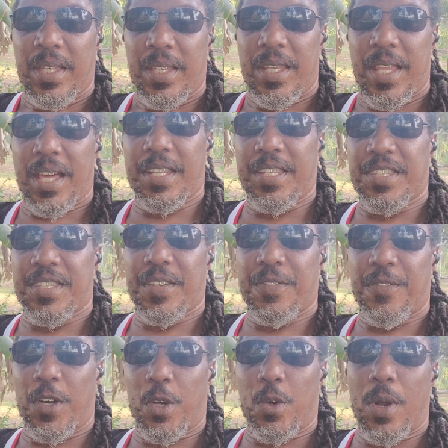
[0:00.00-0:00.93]
Now, this is a
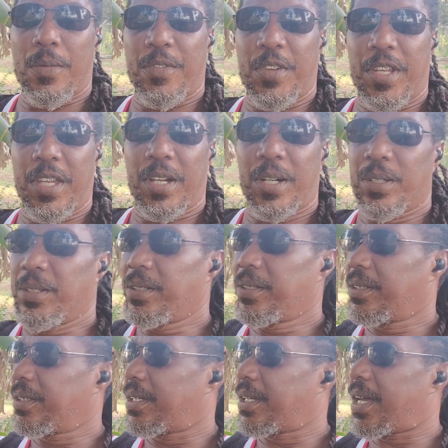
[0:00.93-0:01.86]
follow-up video,
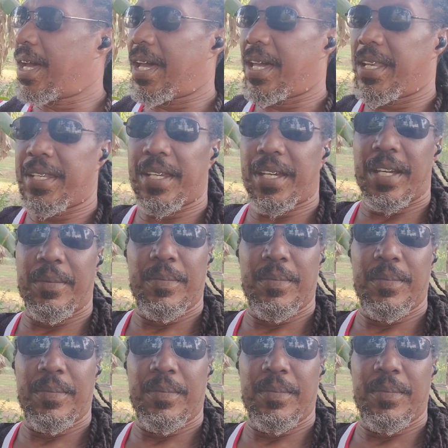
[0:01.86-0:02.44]
and